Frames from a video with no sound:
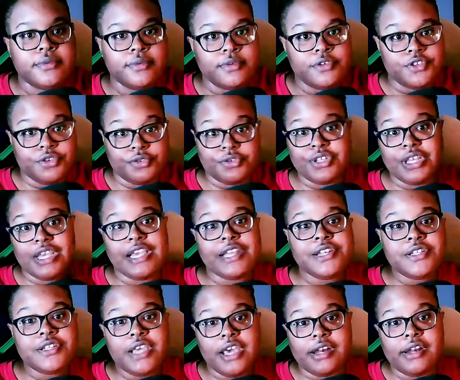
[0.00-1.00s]
So
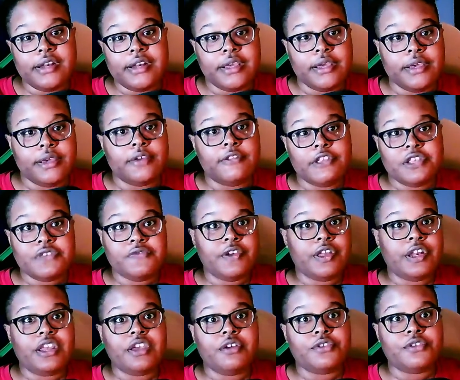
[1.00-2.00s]
sans editing, this
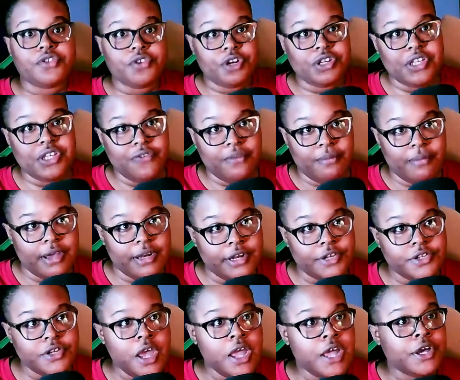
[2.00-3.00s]
video is 37 minutes.